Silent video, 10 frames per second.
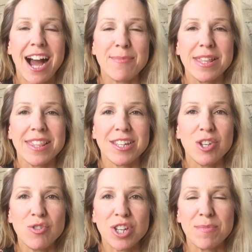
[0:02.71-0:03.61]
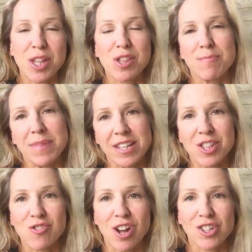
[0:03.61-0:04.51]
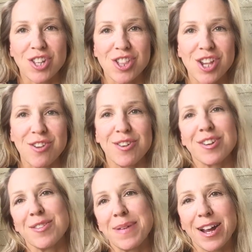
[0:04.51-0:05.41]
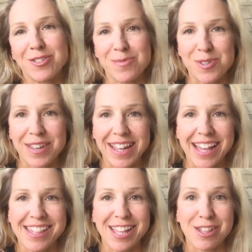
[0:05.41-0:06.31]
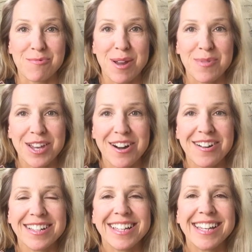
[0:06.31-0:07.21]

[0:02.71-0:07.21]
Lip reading: I'm in the new gym that's mid-construction, so look at the backdrop, you can get a sense of where we are.